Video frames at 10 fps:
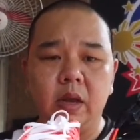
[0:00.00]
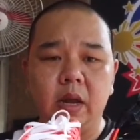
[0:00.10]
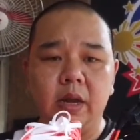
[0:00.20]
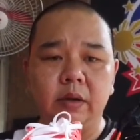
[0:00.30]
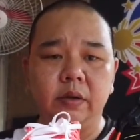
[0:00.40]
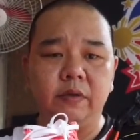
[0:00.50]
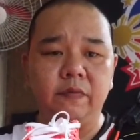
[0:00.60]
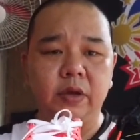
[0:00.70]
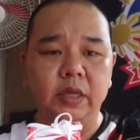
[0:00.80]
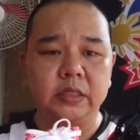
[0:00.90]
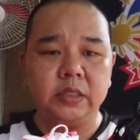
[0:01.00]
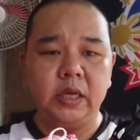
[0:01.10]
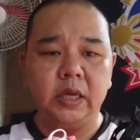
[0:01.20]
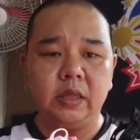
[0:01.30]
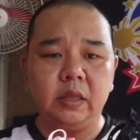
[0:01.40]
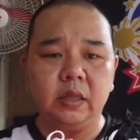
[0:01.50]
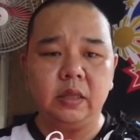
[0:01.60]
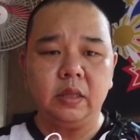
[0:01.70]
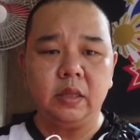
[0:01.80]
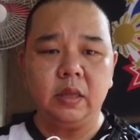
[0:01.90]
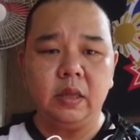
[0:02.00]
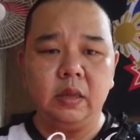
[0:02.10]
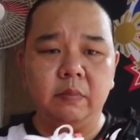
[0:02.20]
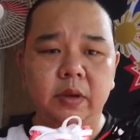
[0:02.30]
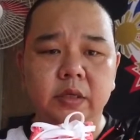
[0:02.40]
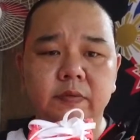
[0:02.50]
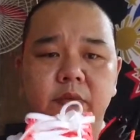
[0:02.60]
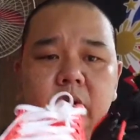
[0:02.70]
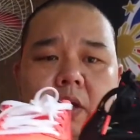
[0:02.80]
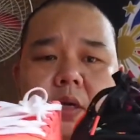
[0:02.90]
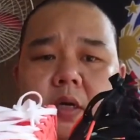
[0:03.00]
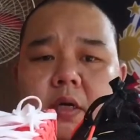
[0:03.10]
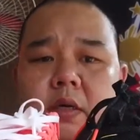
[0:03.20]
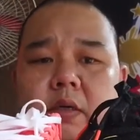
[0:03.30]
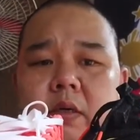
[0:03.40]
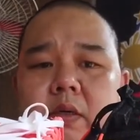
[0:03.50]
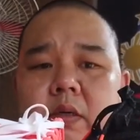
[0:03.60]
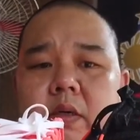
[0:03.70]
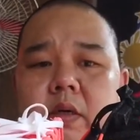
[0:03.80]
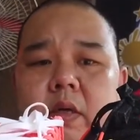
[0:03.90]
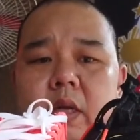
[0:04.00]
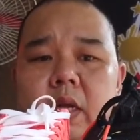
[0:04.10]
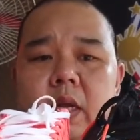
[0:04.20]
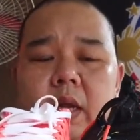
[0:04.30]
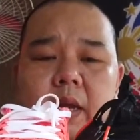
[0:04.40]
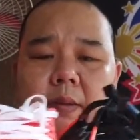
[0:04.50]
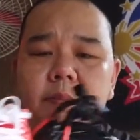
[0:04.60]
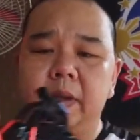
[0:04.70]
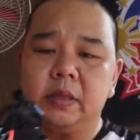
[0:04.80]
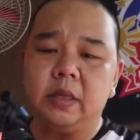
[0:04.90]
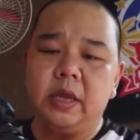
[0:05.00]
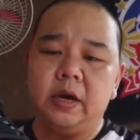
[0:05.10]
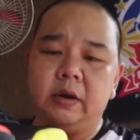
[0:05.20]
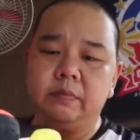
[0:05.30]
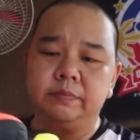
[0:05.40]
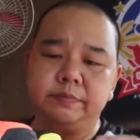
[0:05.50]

I don't know if you can see it because of the color, but here.